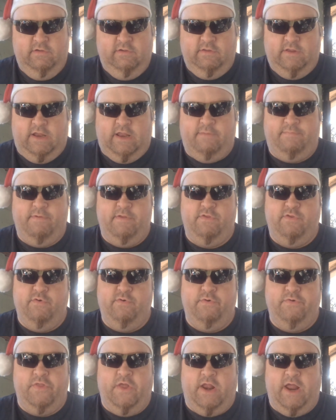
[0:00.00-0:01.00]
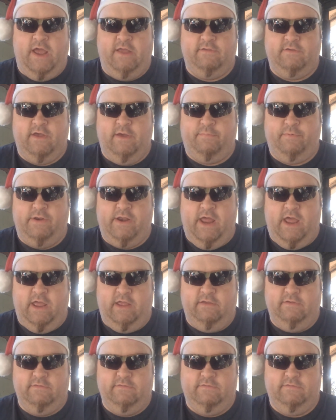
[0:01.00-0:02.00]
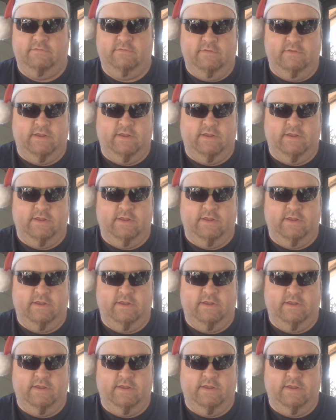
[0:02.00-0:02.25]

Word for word: that I've been doing the last couple of days.